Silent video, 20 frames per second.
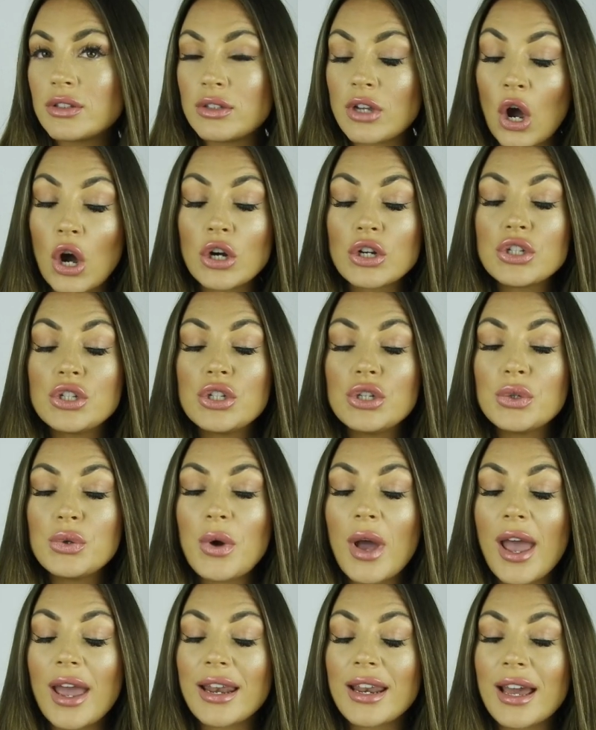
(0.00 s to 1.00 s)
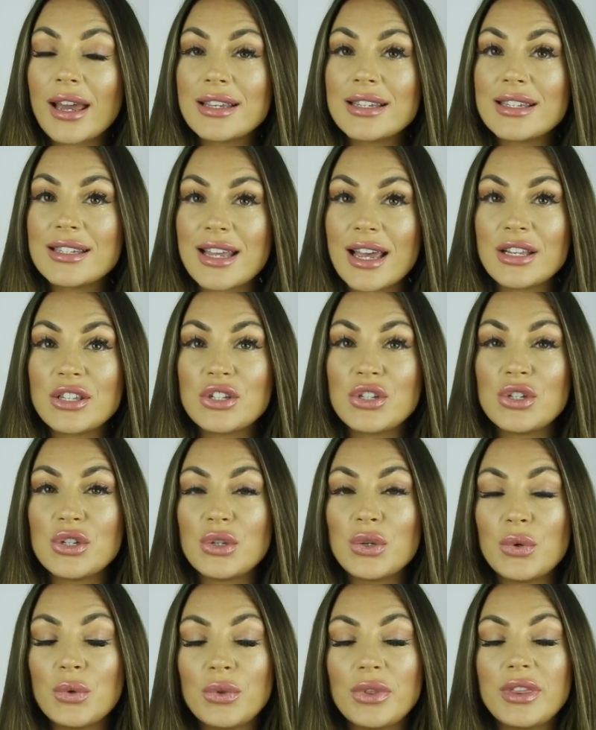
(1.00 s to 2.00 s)
talked to you and I said to
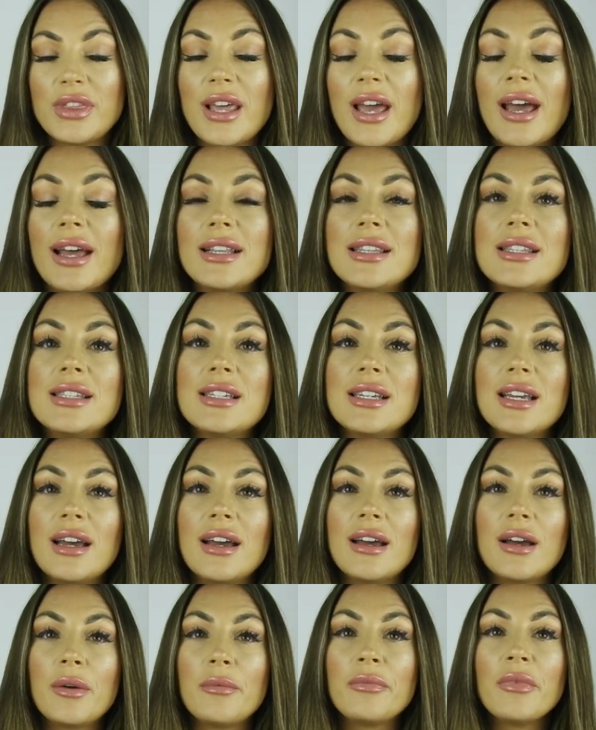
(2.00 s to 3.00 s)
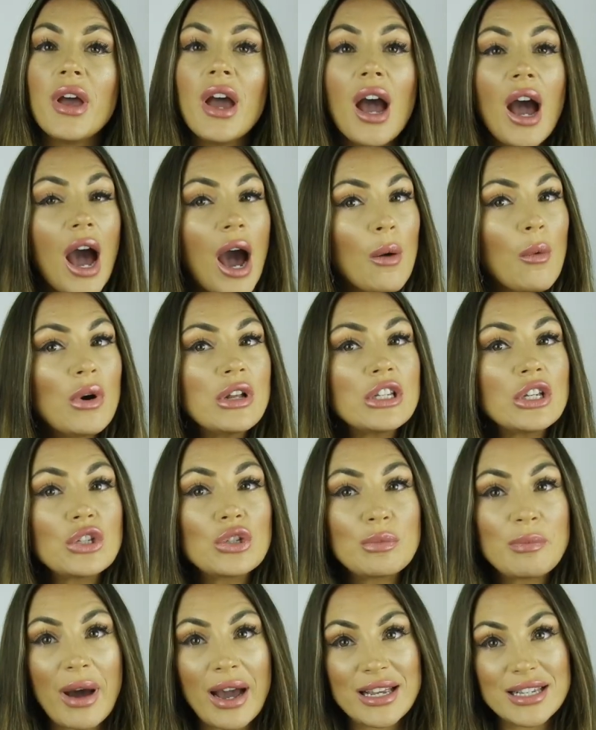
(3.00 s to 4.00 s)
you that I wanted
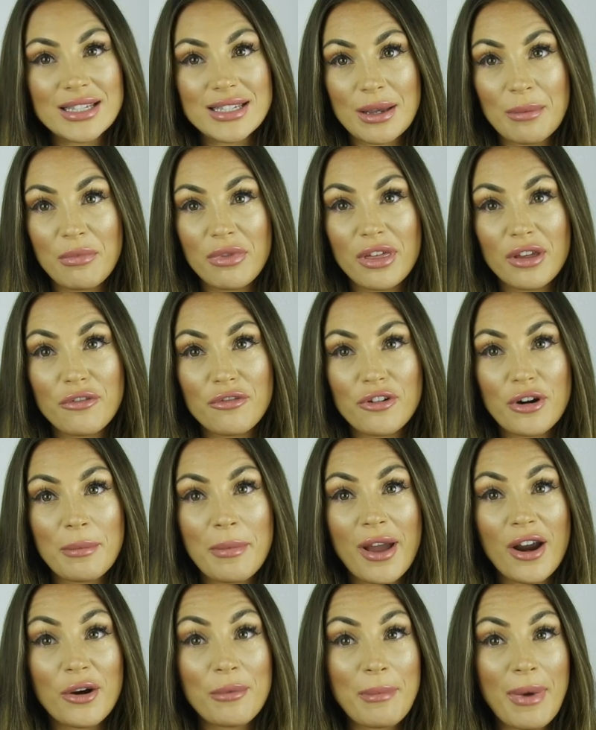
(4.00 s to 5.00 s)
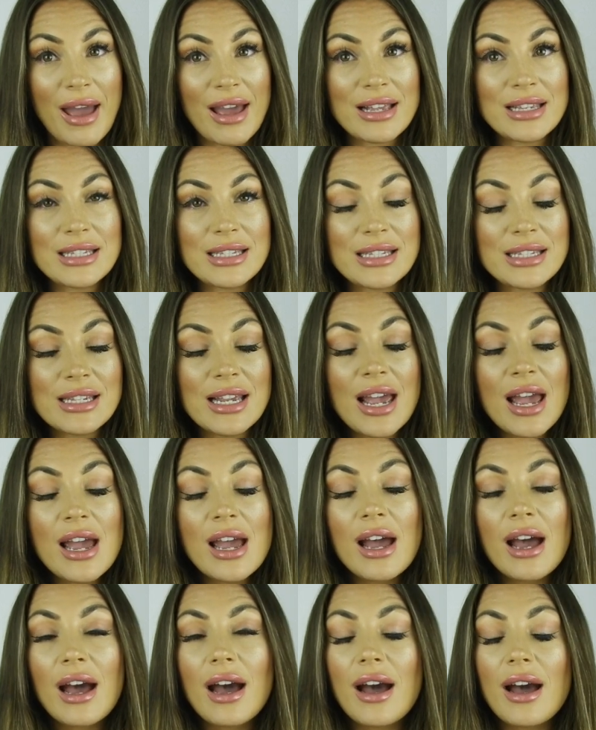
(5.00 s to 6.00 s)
to buy something from Hermes
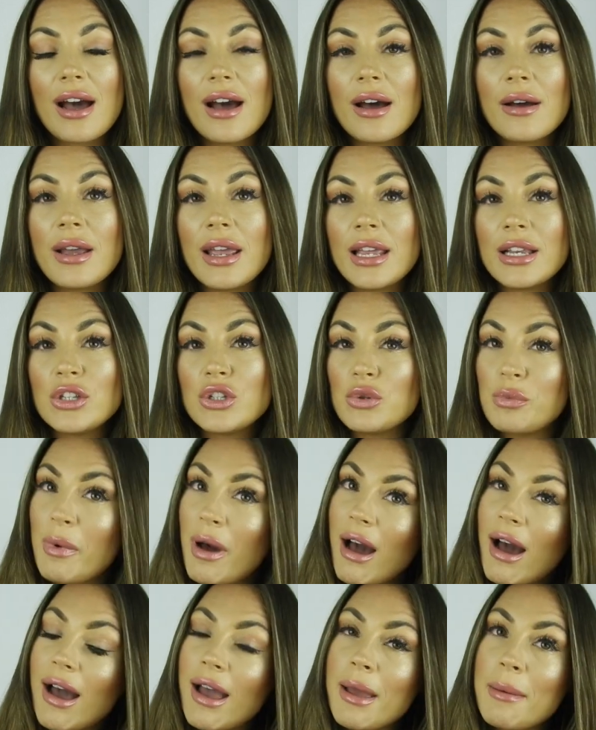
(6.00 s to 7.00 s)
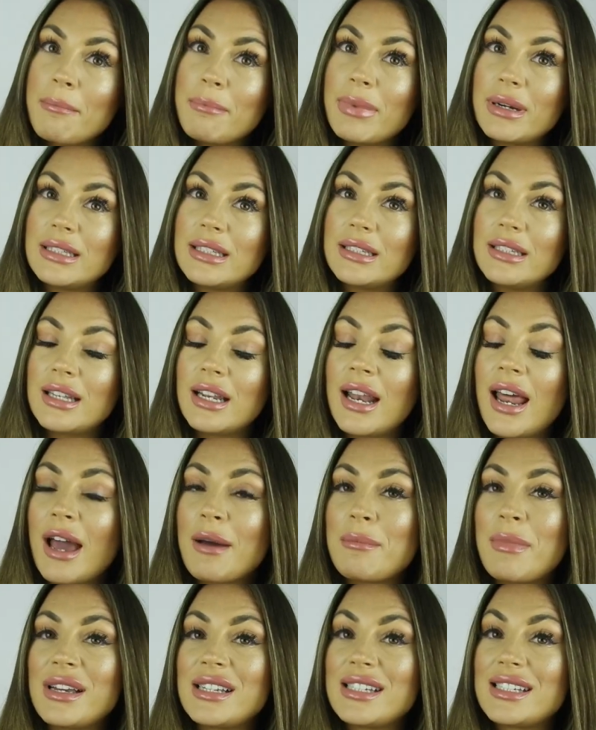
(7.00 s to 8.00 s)
in Dubai, but didn't
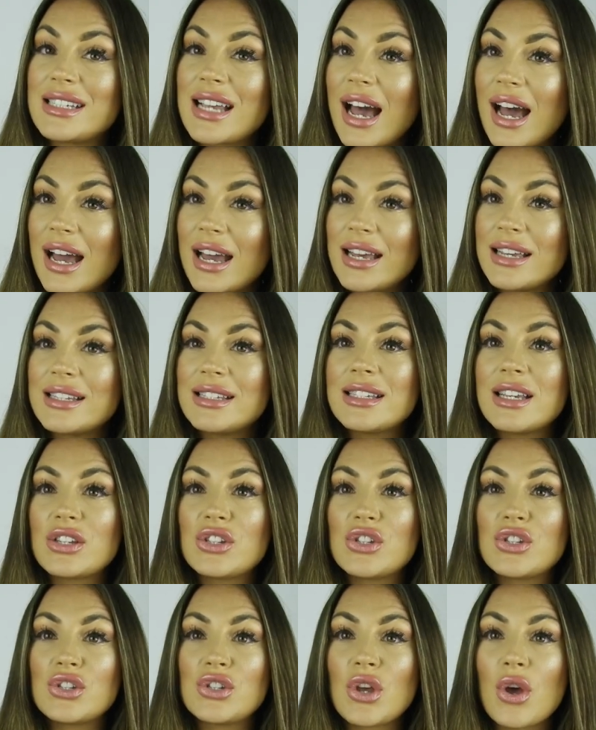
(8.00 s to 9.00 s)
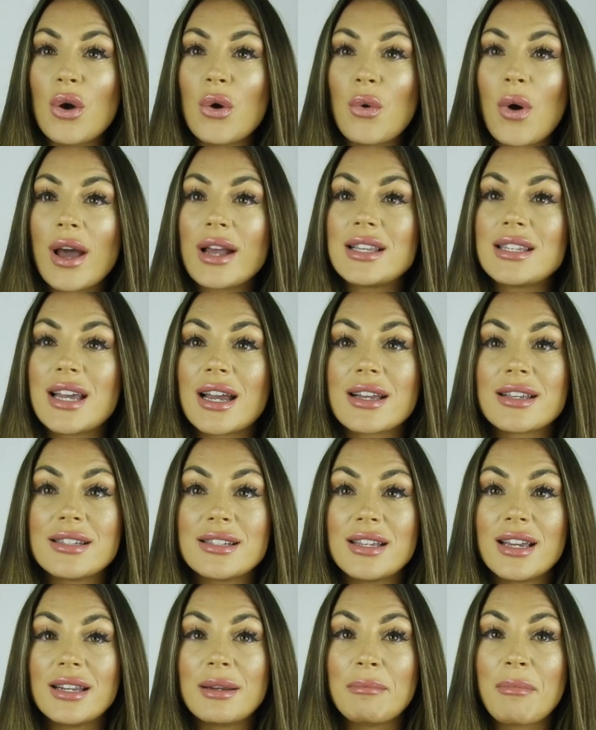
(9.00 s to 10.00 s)
have my size, so I
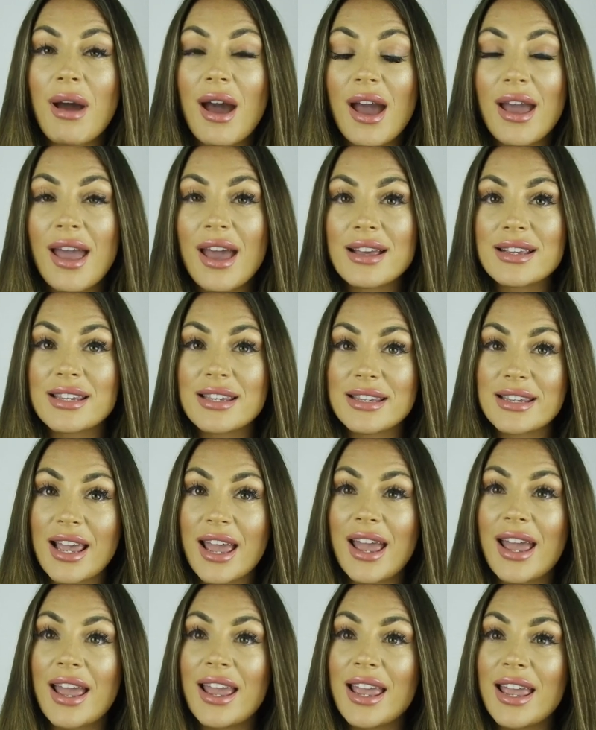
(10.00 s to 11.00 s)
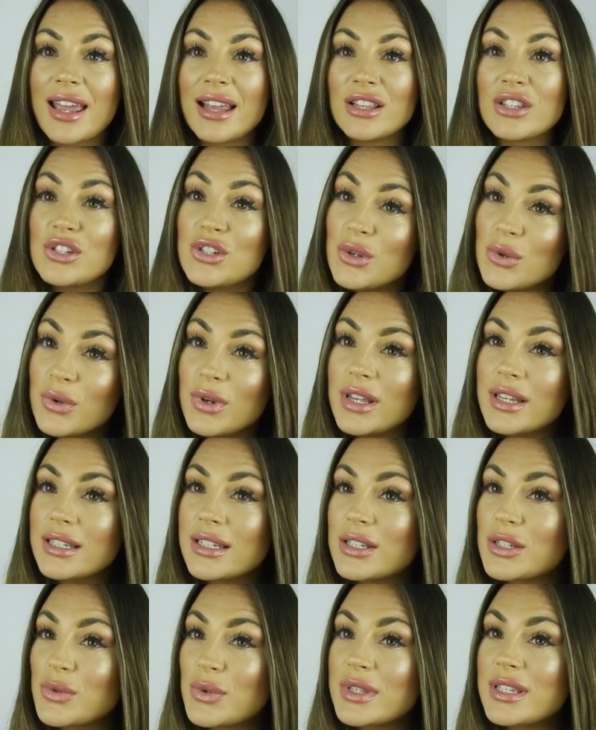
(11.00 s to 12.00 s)
texted my SA in
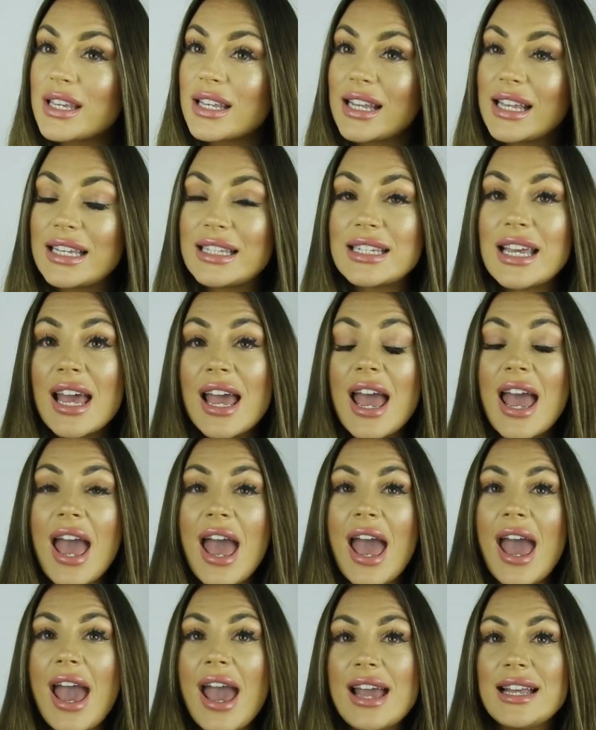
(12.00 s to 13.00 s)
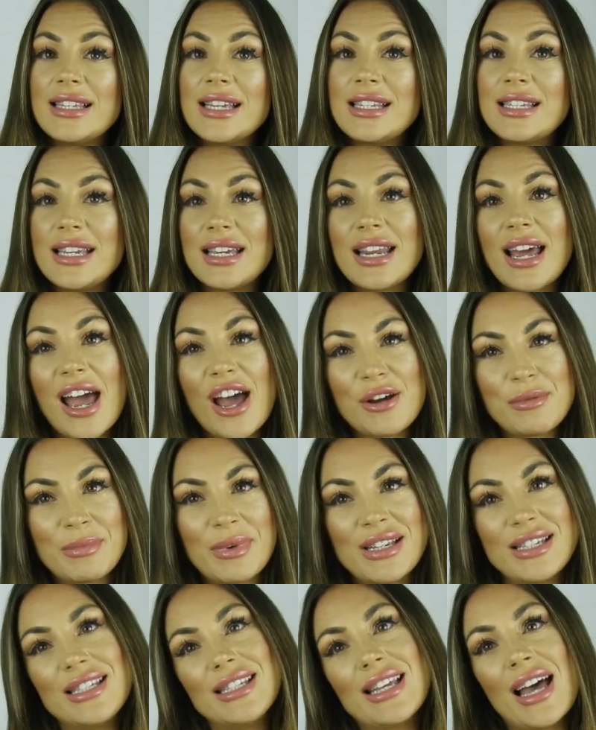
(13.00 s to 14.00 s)
Zurich in Switzerland, and they did have
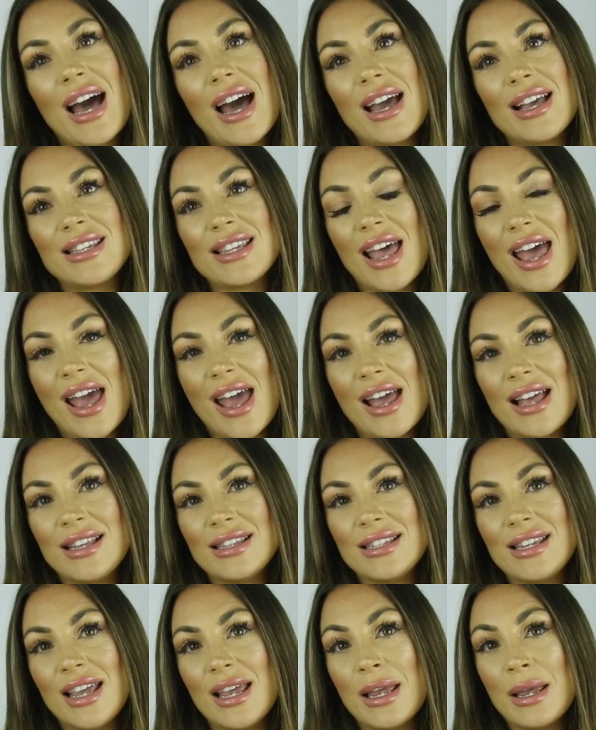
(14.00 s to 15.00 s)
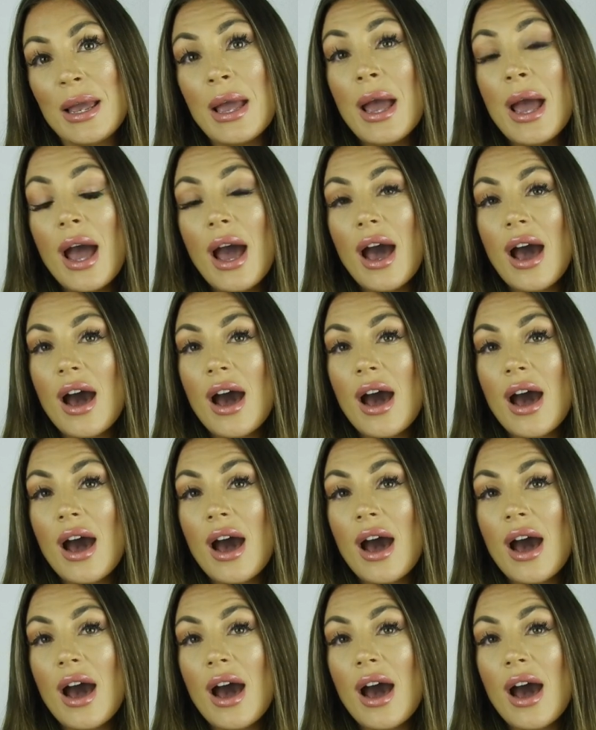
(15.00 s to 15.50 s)
my size, and they